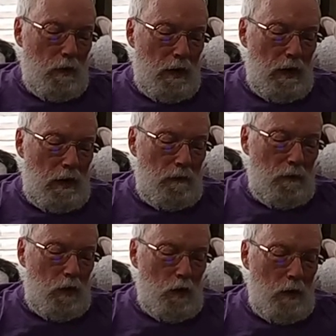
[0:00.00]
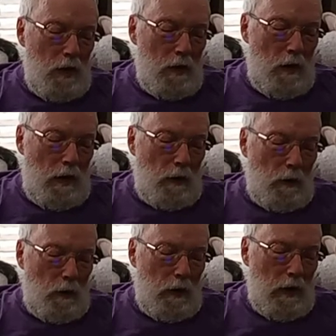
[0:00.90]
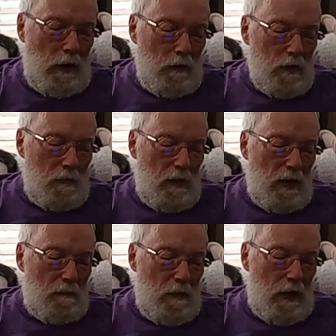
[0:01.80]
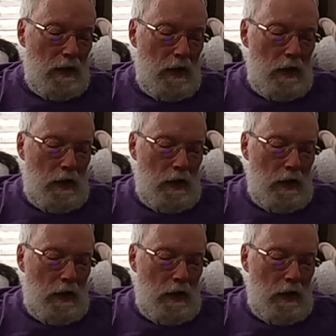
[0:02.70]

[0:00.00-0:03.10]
that if you had not hurried out to meet me,